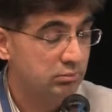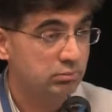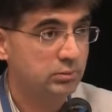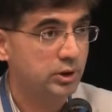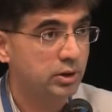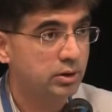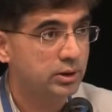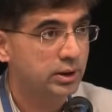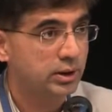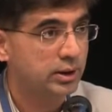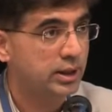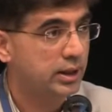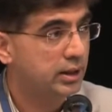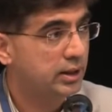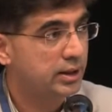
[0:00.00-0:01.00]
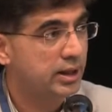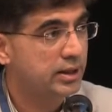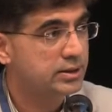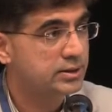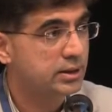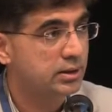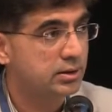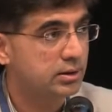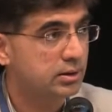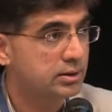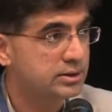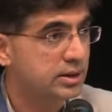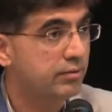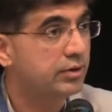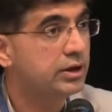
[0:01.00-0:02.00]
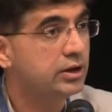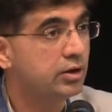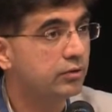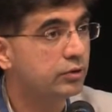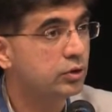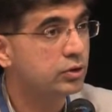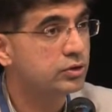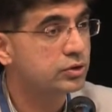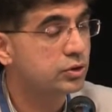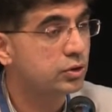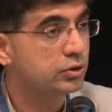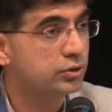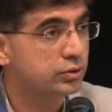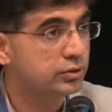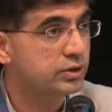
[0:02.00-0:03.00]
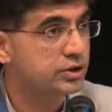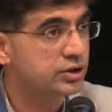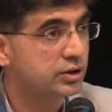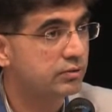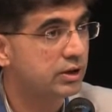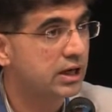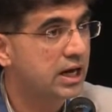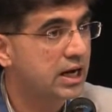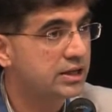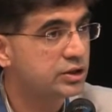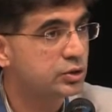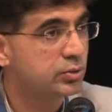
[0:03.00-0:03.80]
in a data center, 70 of those go to the server guys,